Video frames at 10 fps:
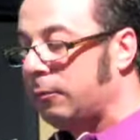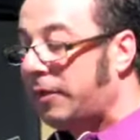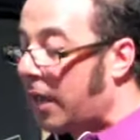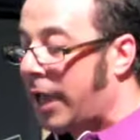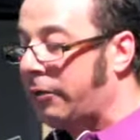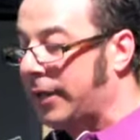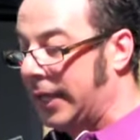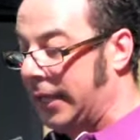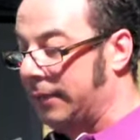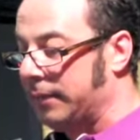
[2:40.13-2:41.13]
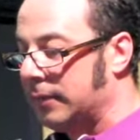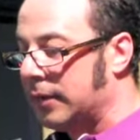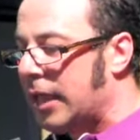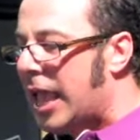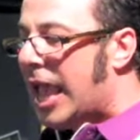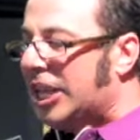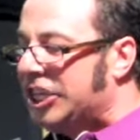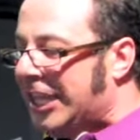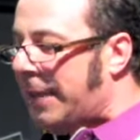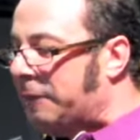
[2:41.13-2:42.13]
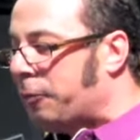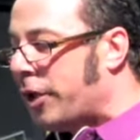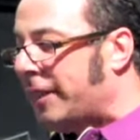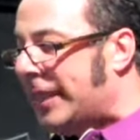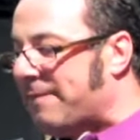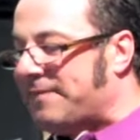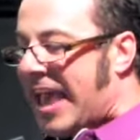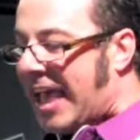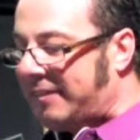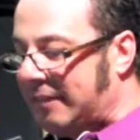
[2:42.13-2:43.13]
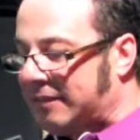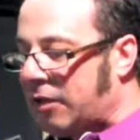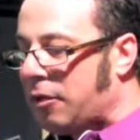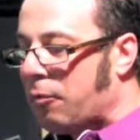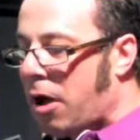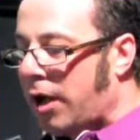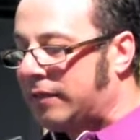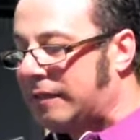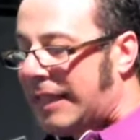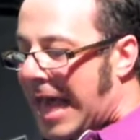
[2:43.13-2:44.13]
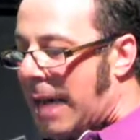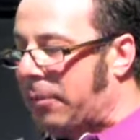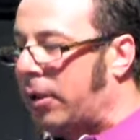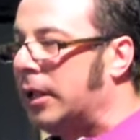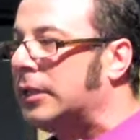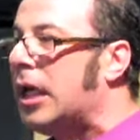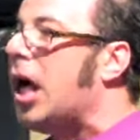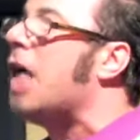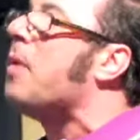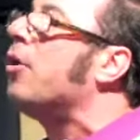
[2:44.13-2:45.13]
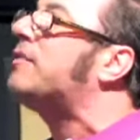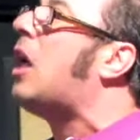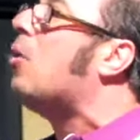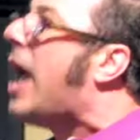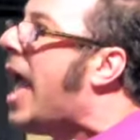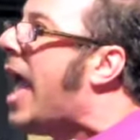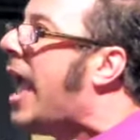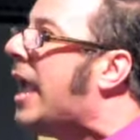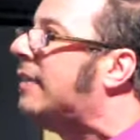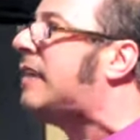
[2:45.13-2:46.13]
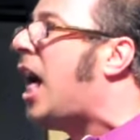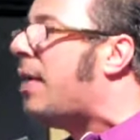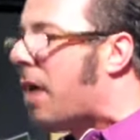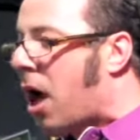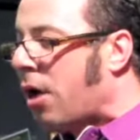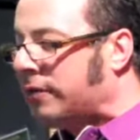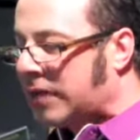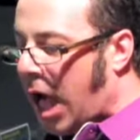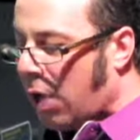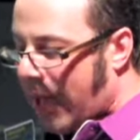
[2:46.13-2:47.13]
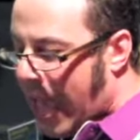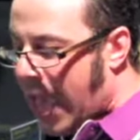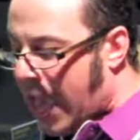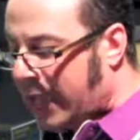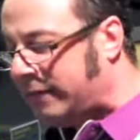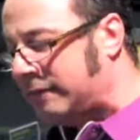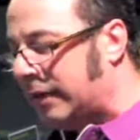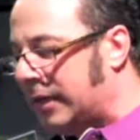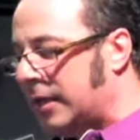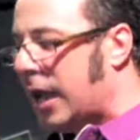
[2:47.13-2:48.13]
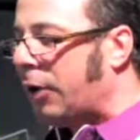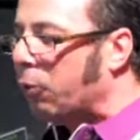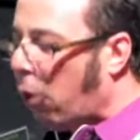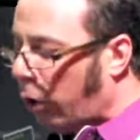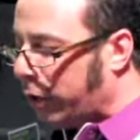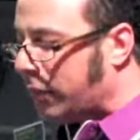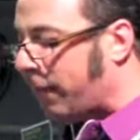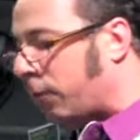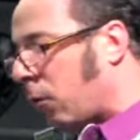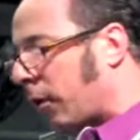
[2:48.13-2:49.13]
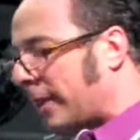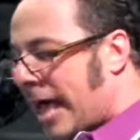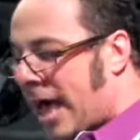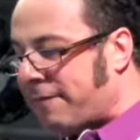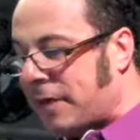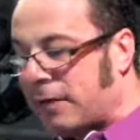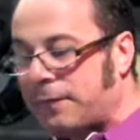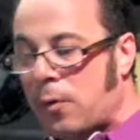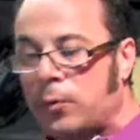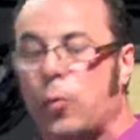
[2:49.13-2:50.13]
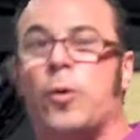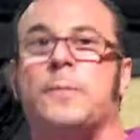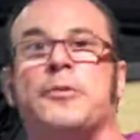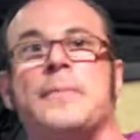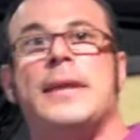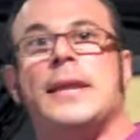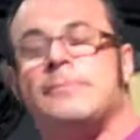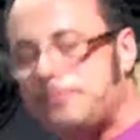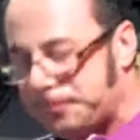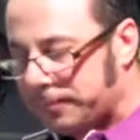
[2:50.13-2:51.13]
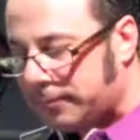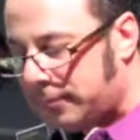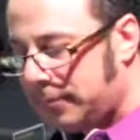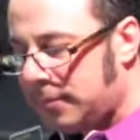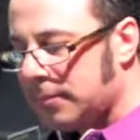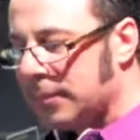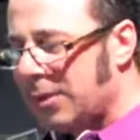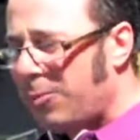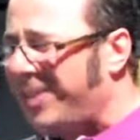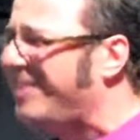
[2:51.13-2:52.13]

with irony. She keeps putting the emphasis on the wrong syllable. Almost always, almost always. I rolled on the floor laughing, phone cord permitting. What's